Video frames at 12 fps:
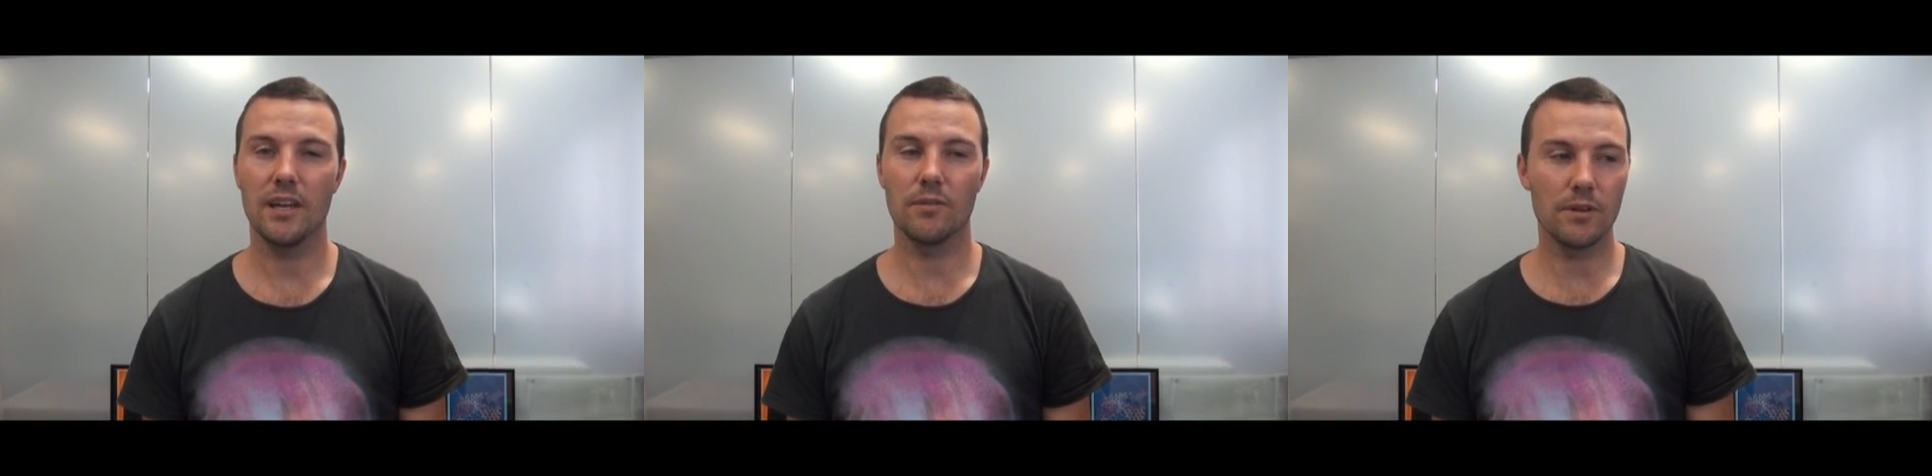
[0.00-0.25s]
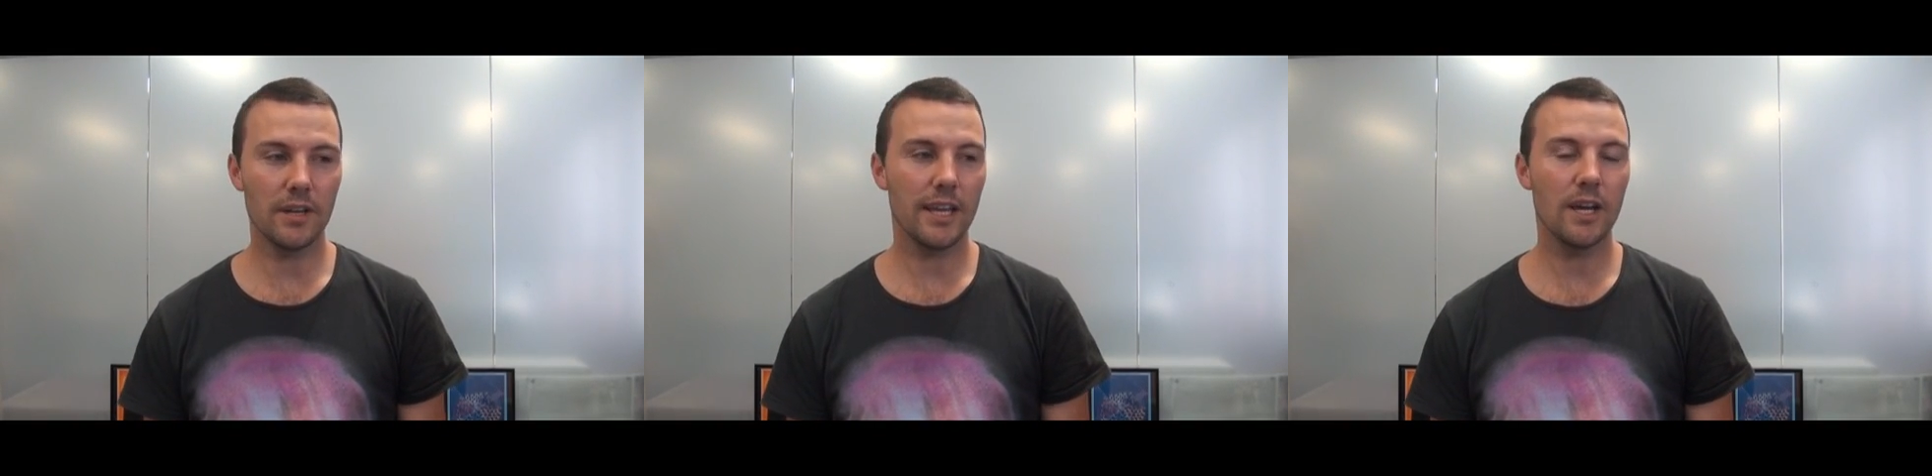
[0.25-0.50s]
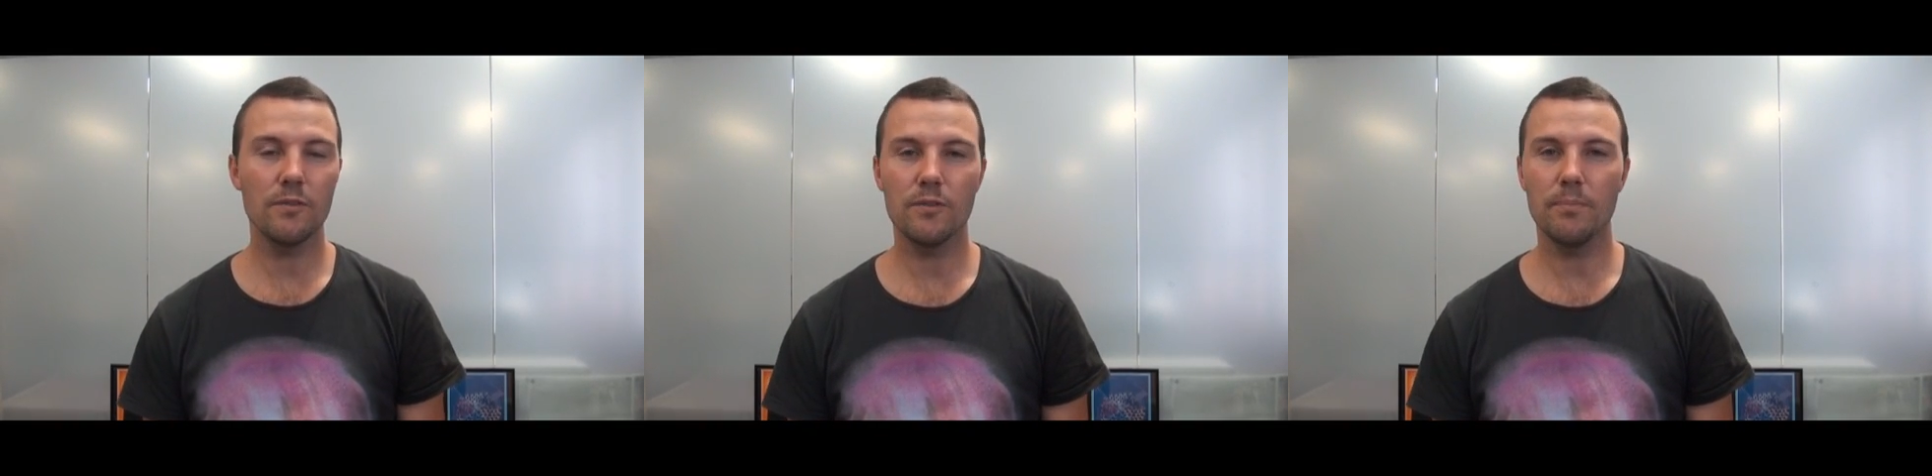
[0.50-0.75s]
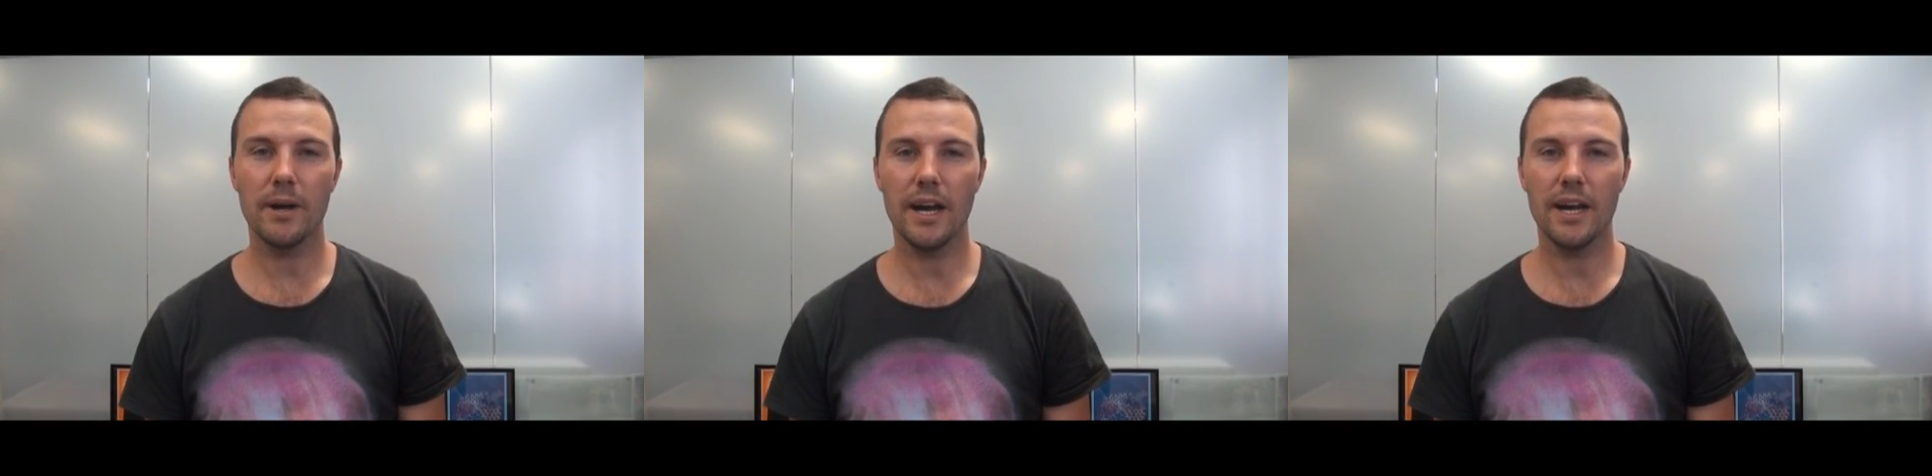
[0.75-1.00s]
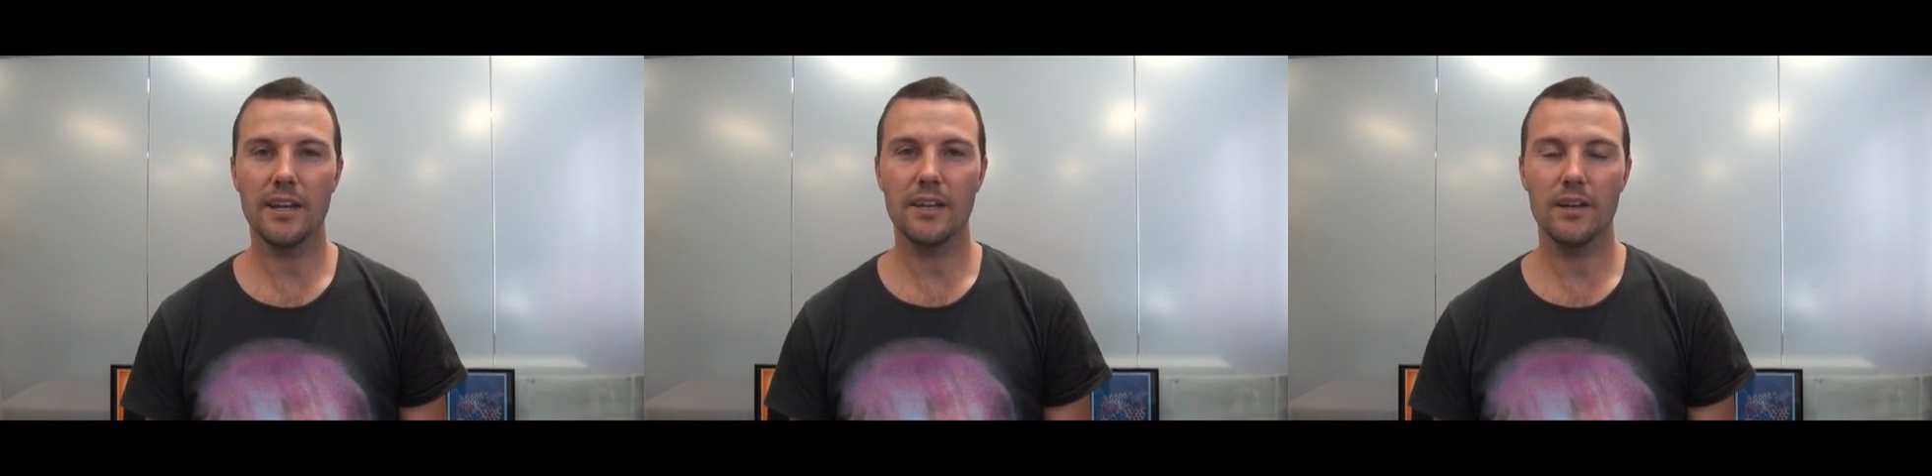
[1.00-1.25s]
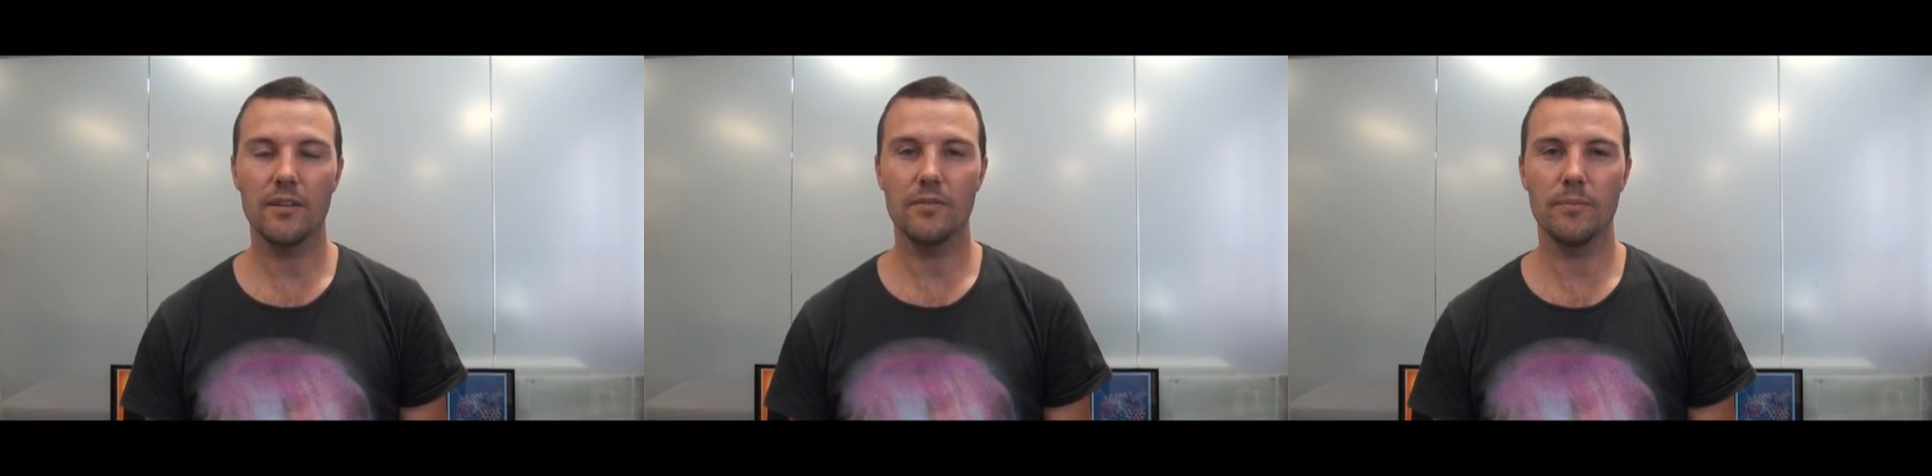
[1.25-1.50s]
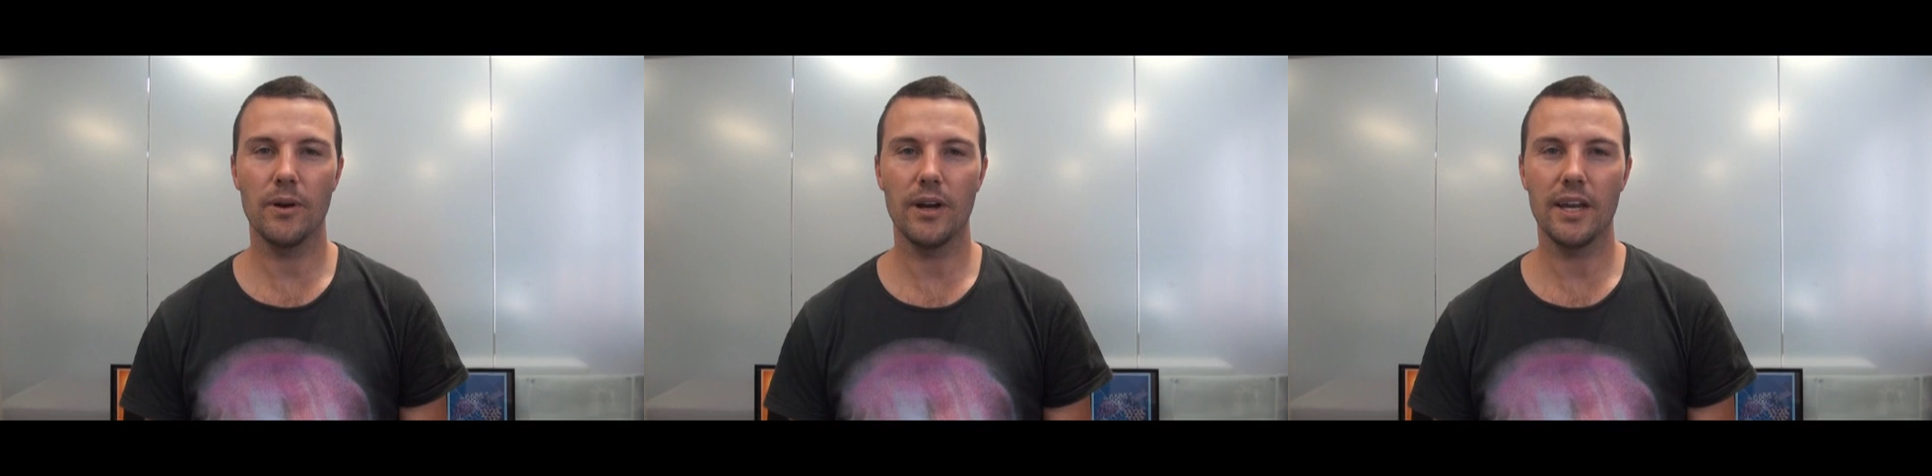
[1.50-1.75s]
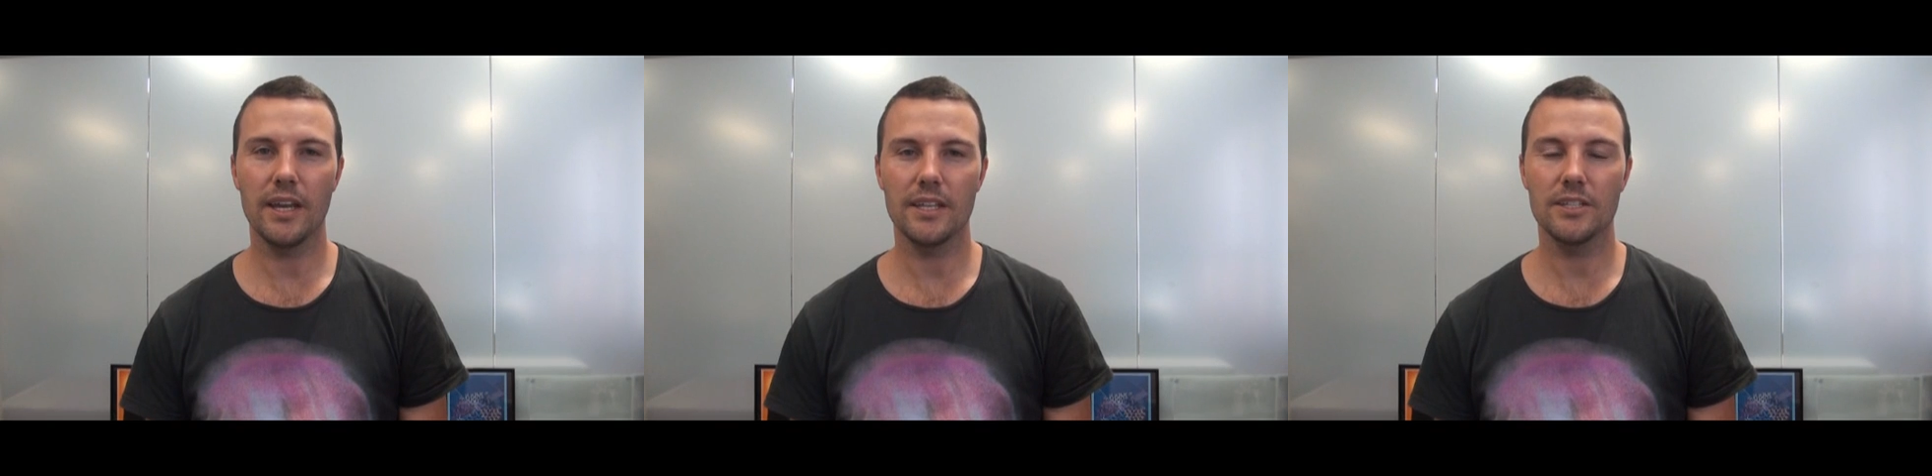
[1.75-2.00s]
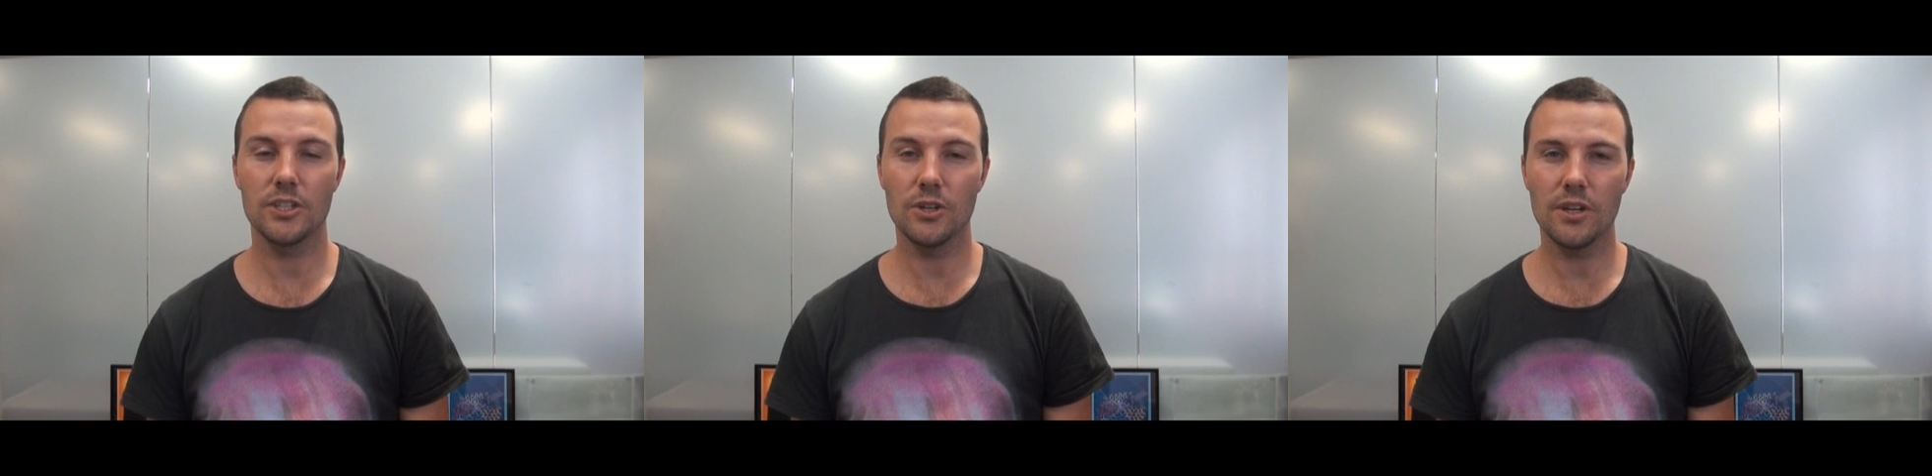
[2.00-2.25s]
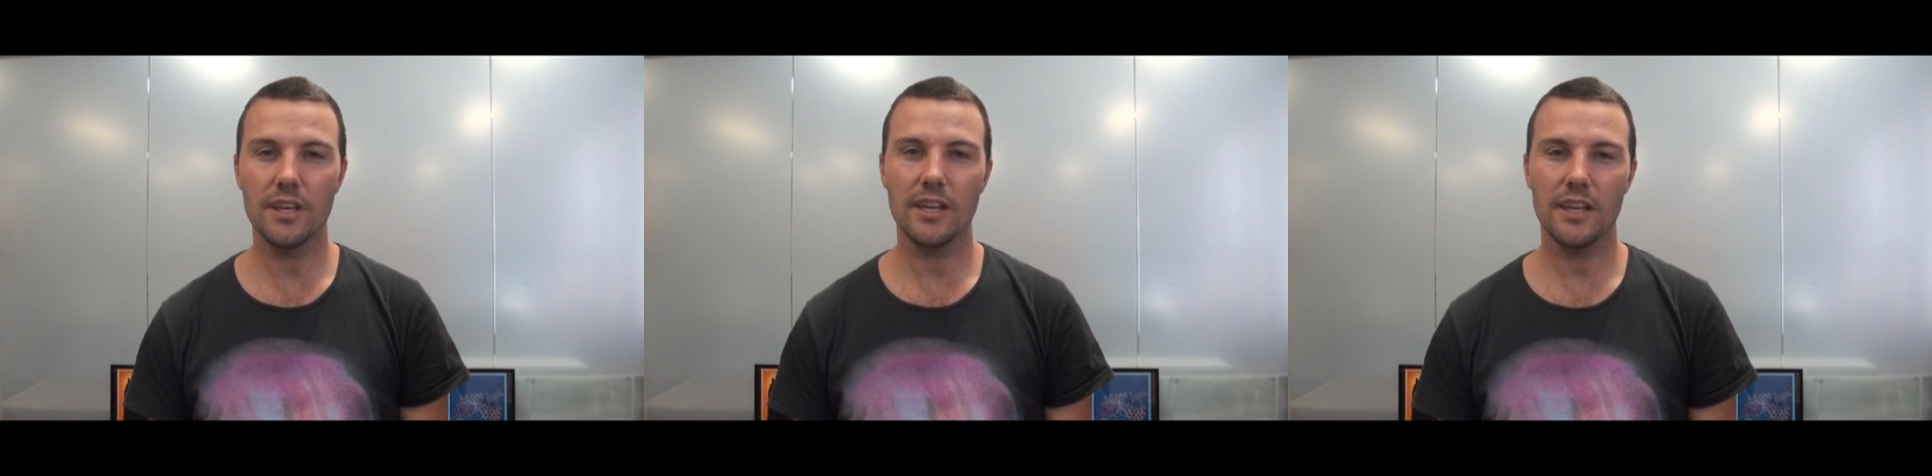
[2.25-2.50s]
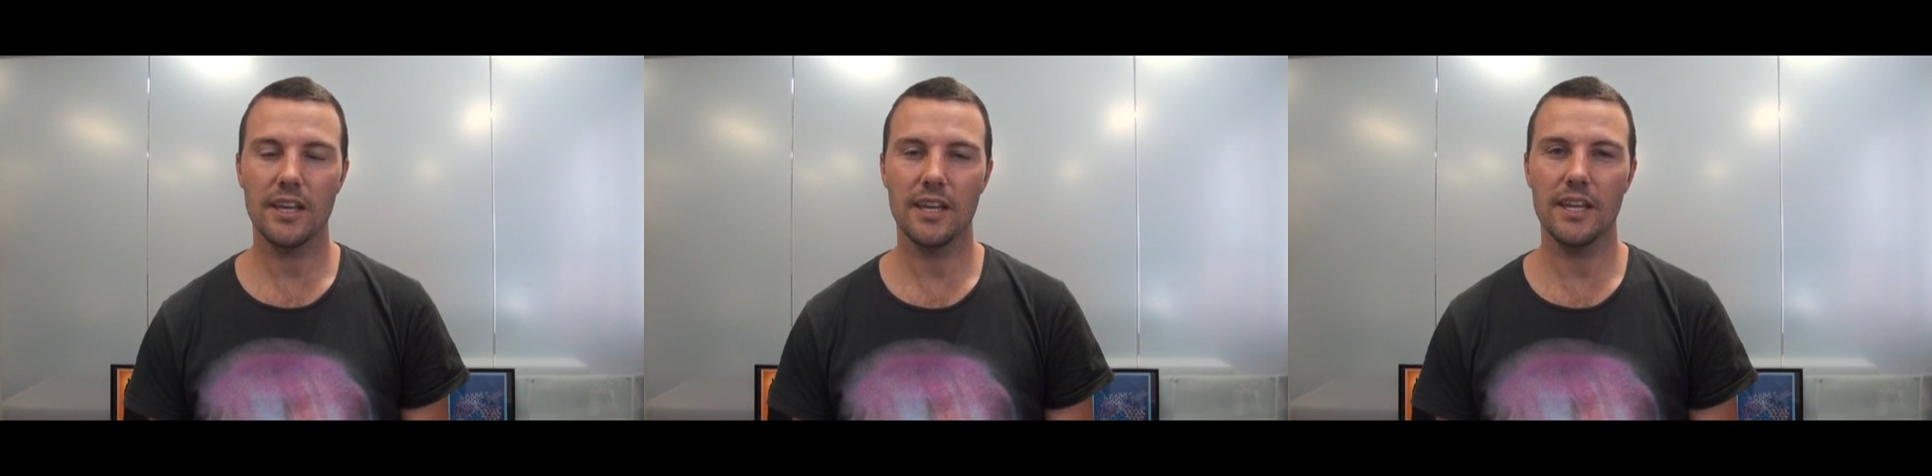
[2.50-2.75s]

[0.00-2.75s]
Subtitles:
a really helpful part of my journey